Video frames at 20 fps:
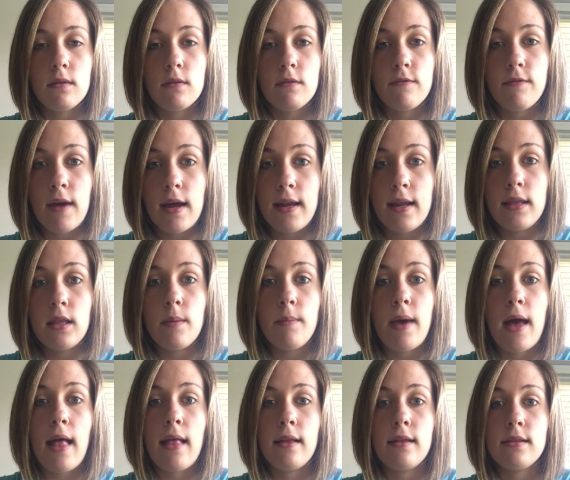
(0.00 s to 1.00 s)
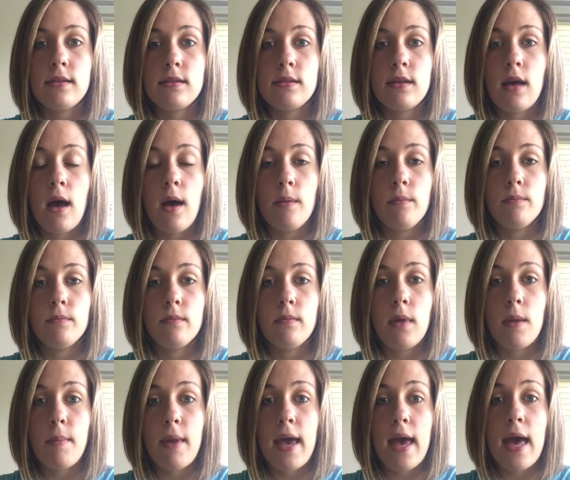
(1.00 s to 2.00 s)
finding the balance
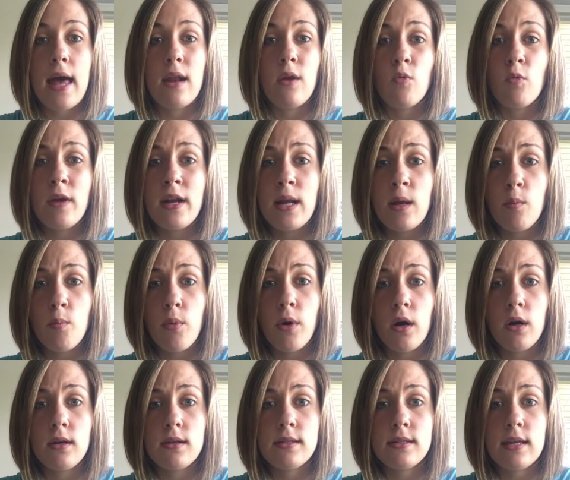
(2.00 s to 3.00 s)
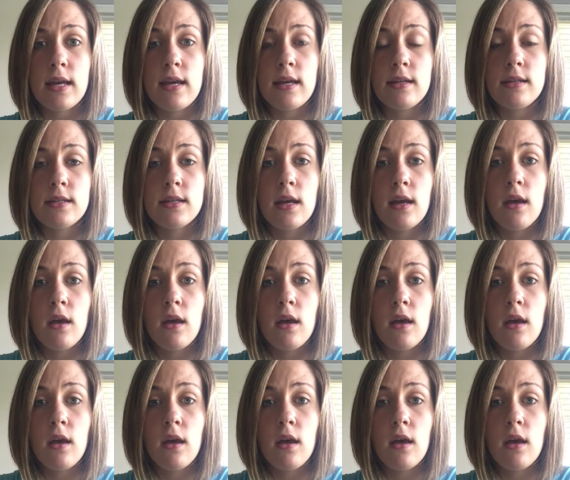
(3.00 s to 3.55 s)
in my head and reading books and